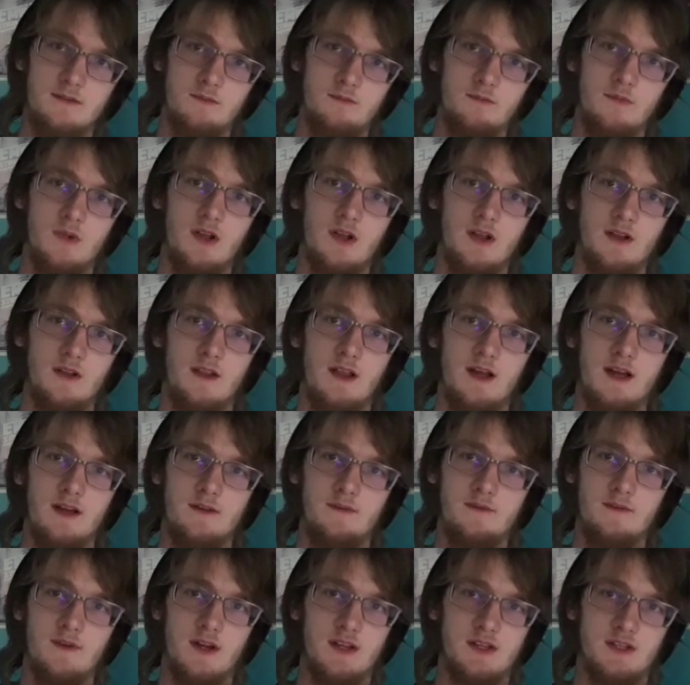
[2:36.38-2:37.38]
really like
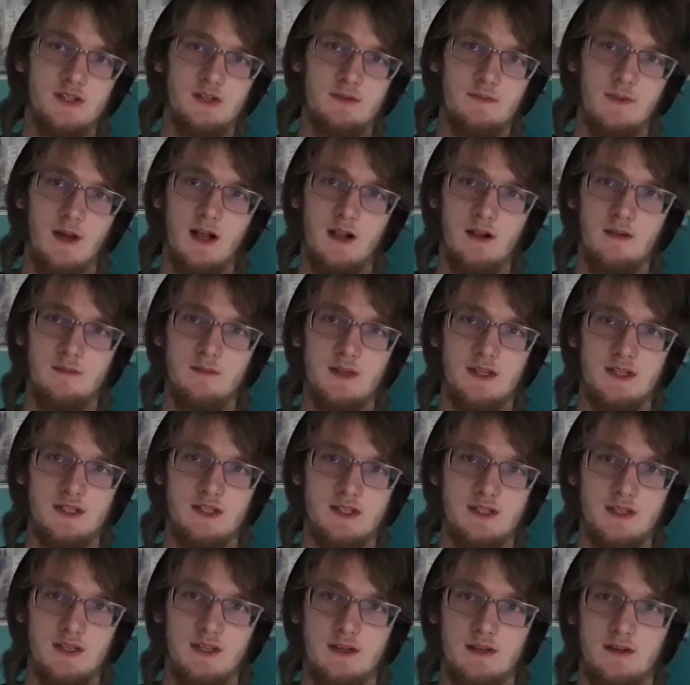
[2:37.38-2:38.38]
friendship
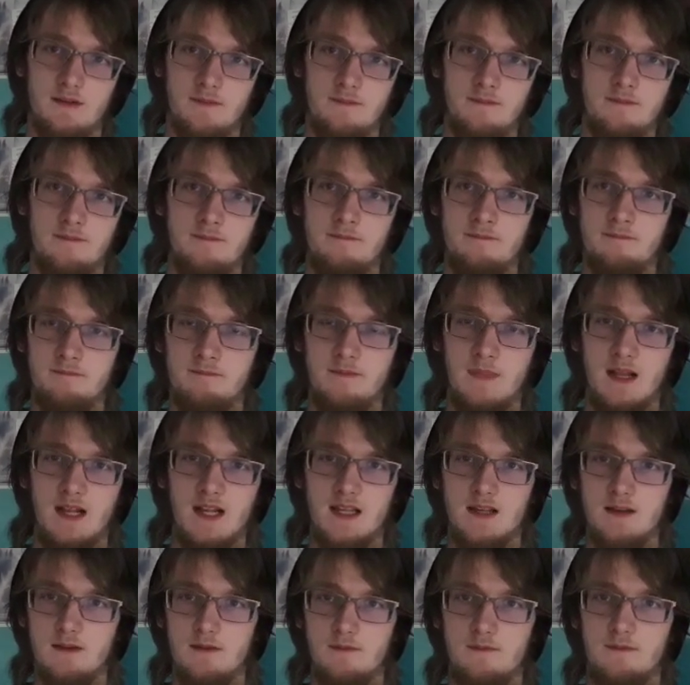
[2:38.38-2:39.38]
elements in
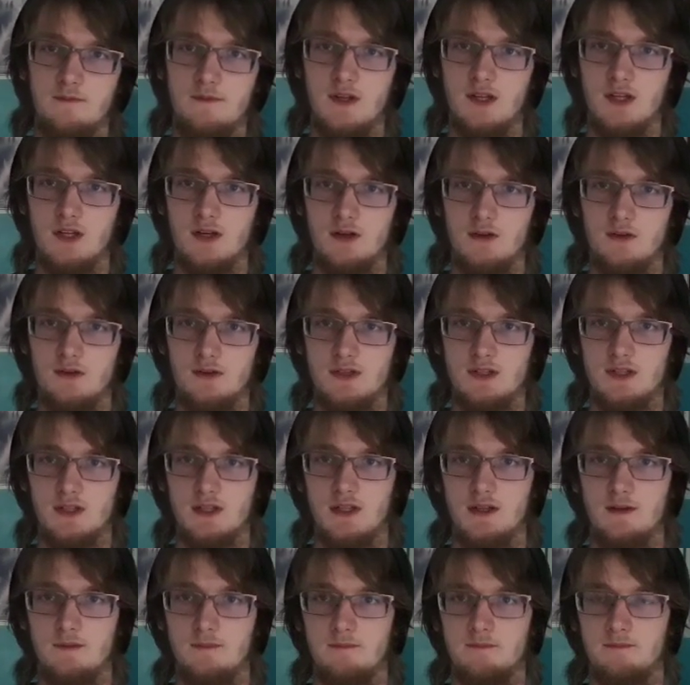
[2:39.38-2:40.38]
many videos
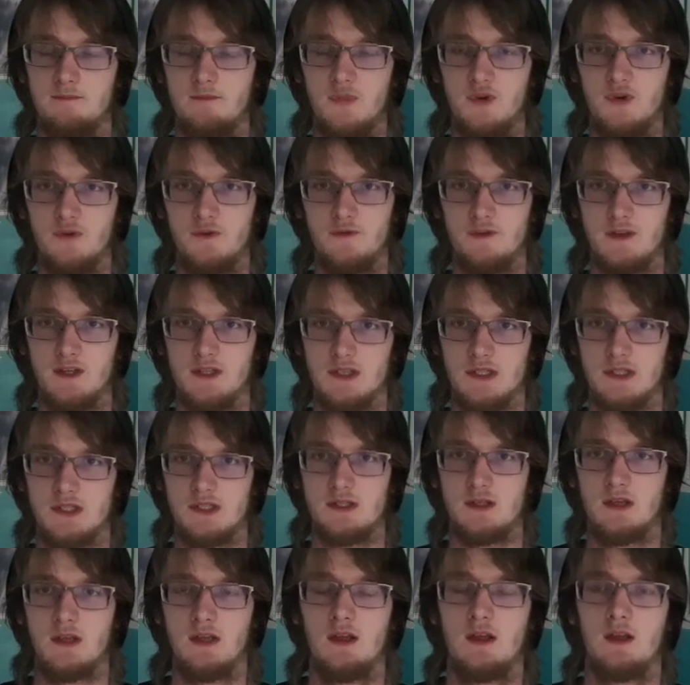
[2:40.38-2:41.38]
and
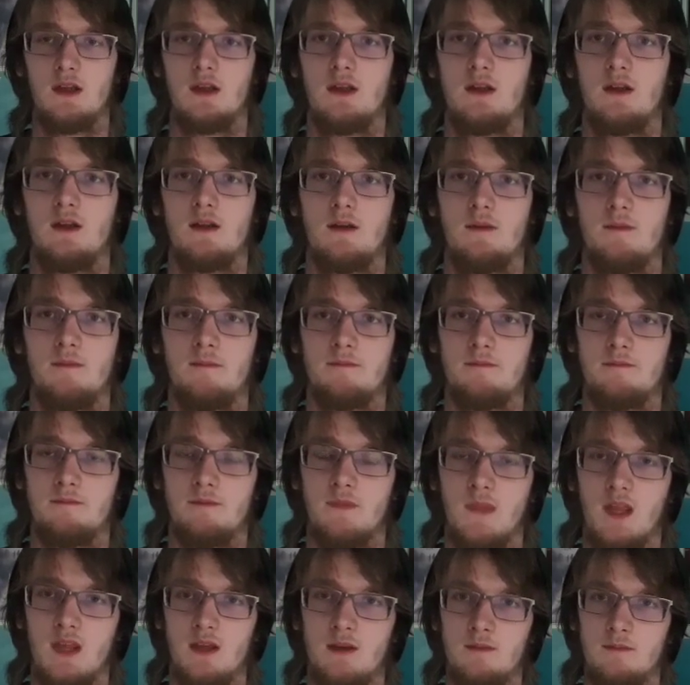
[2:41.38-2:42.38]
movies.
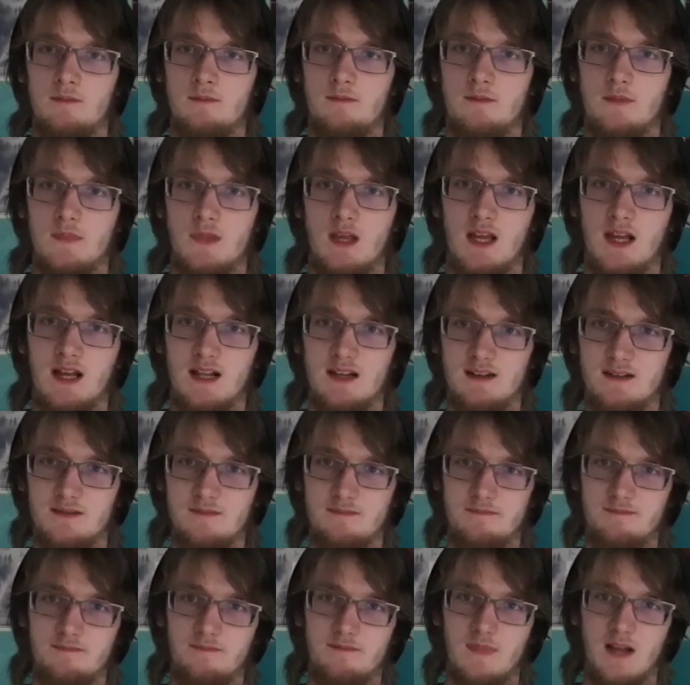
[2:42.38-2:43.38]
And
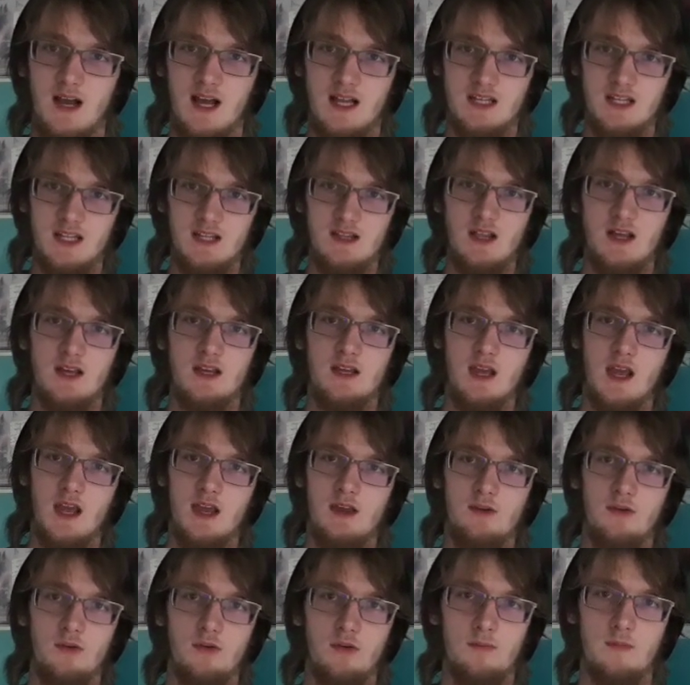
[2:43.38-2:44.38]
I did like
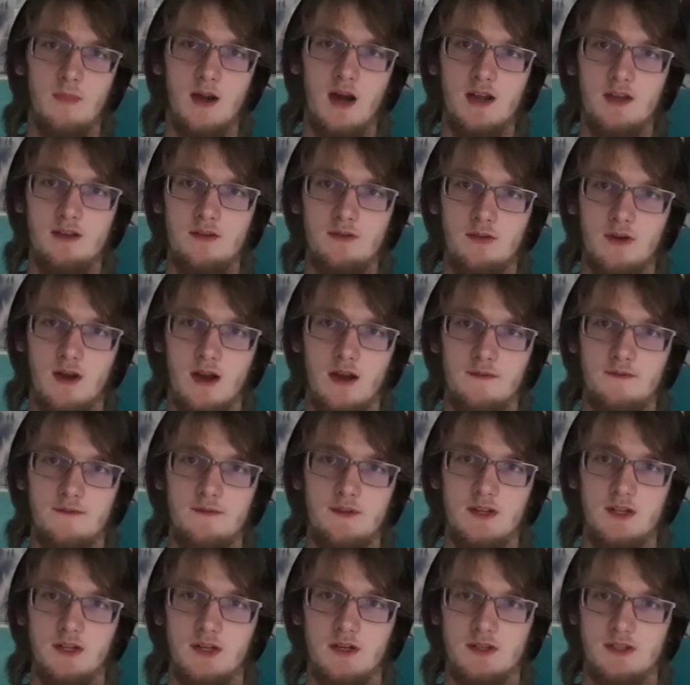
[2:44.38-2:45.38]
angry Minecraft
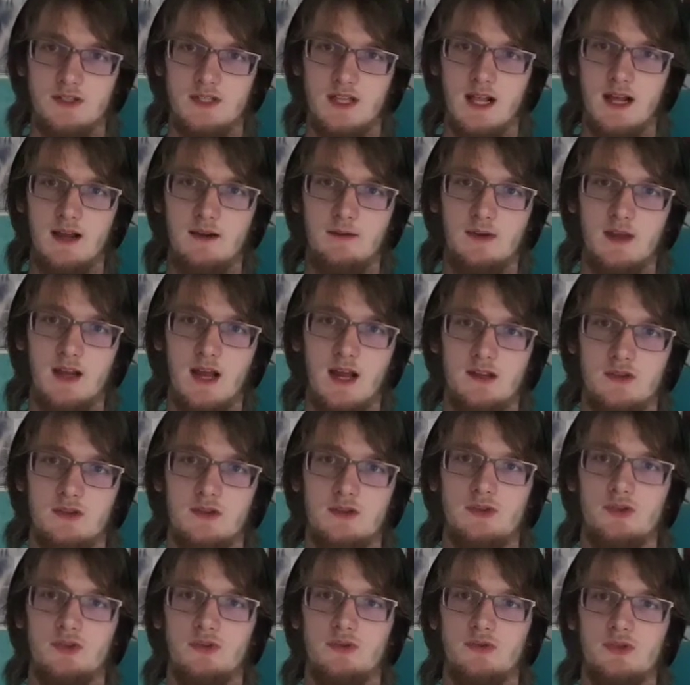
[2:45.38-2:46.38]
videos that I reacted
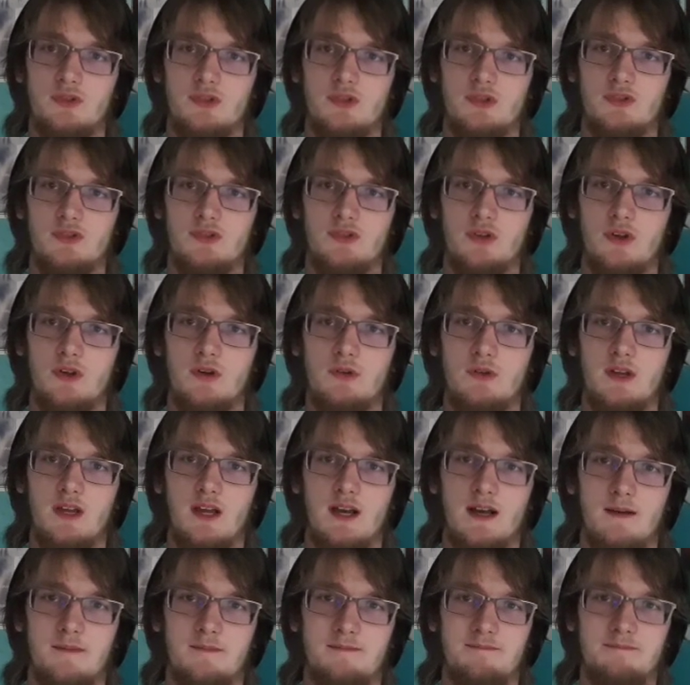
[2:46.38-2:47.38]
to, so
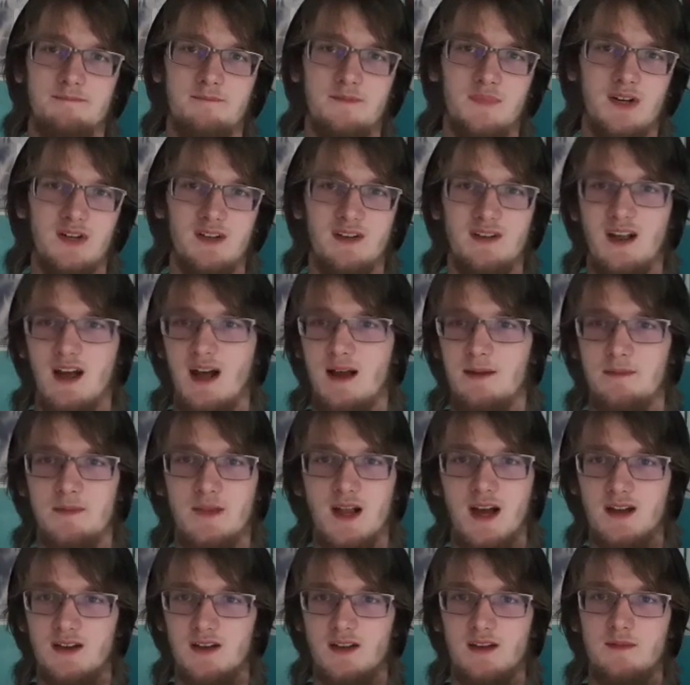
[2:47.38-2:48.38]
yeah. But I'm
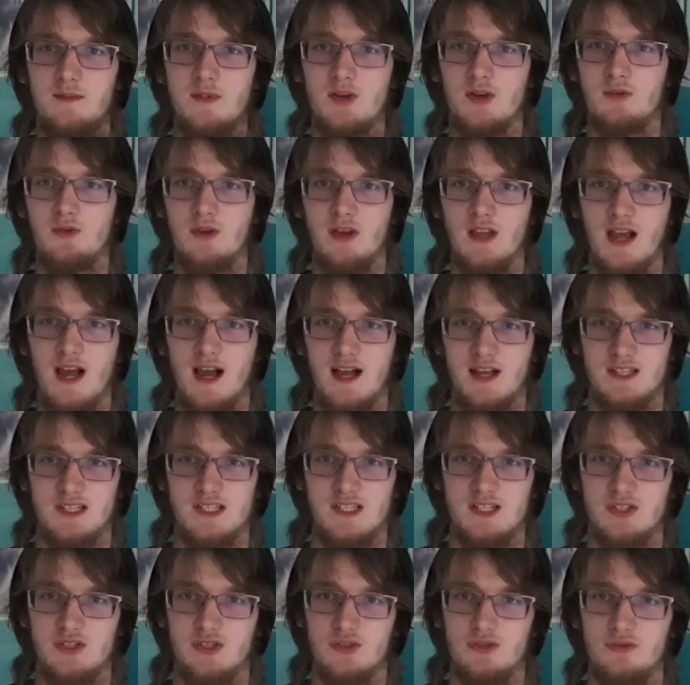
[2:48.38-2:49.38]
not gonna be
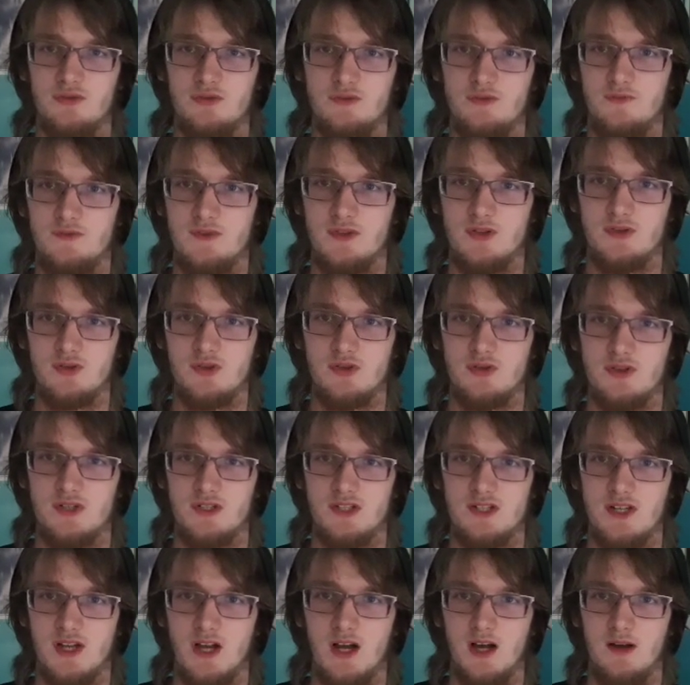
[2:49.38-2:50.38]
reacting to
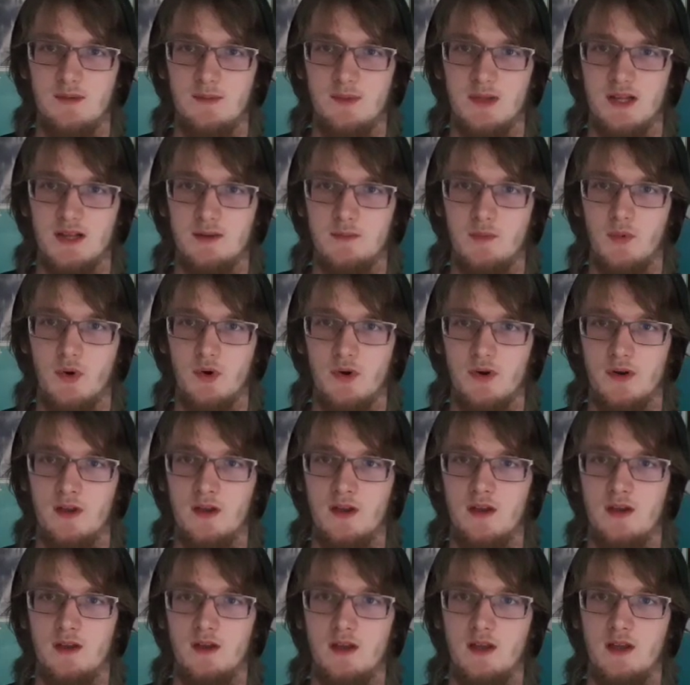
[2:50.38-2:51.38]
Futuristic Hub anymore.
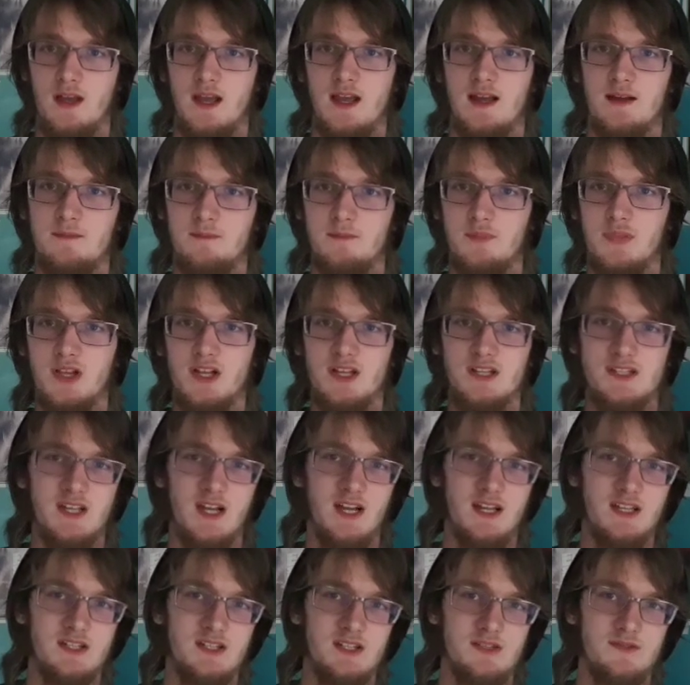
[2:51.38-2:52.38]
And plus,
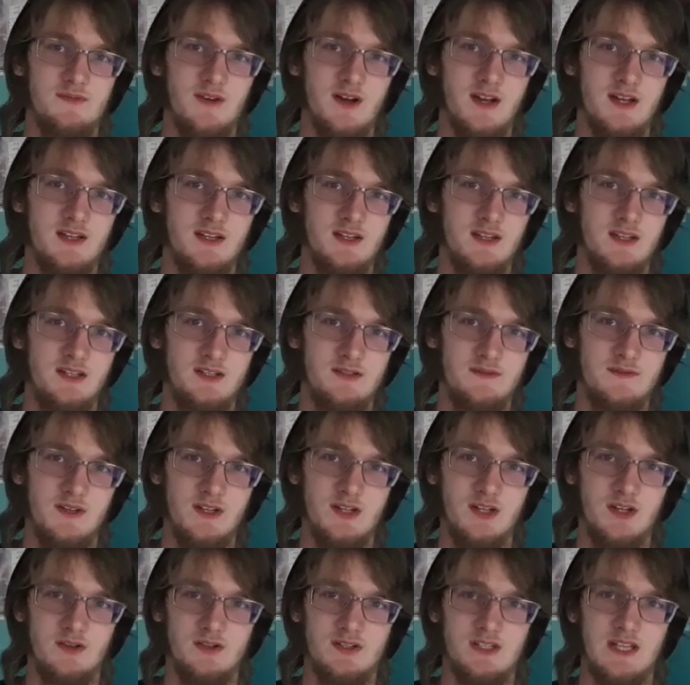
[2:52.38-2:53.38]
I just find his
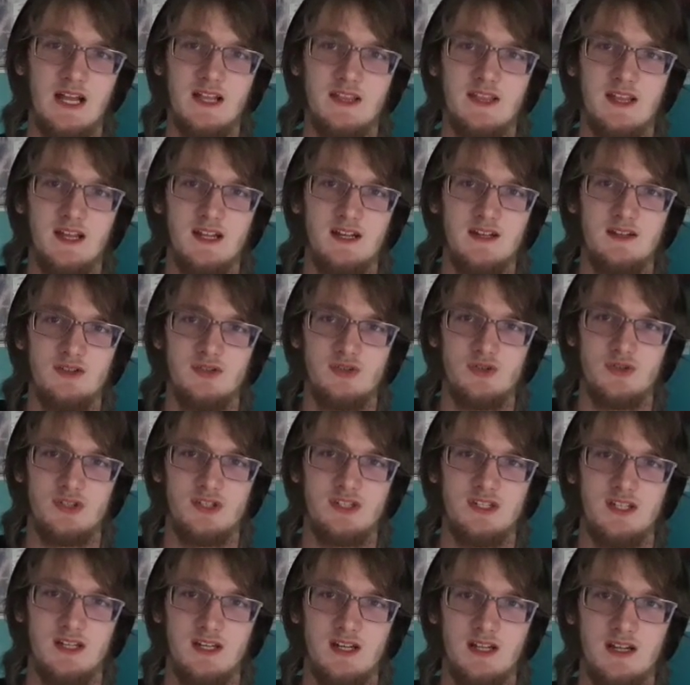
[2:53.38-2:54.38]
videos not that
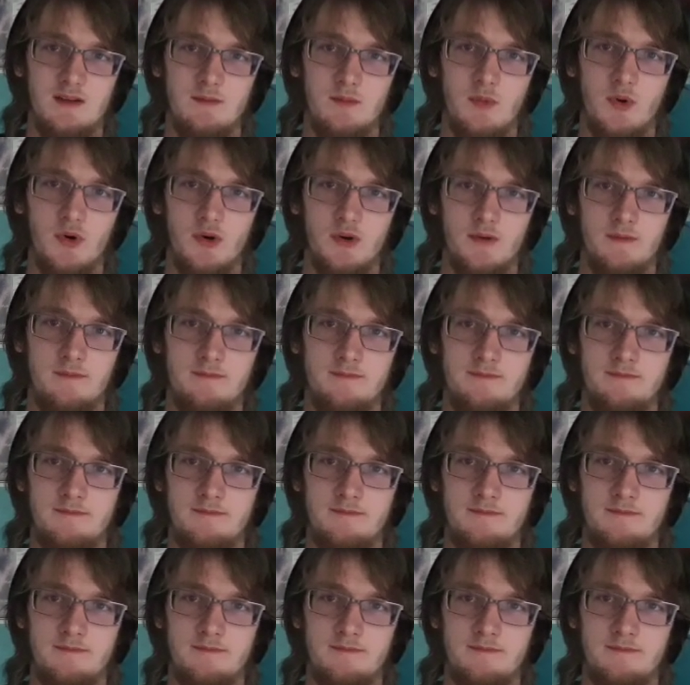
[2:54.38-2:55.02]
interesting anymore.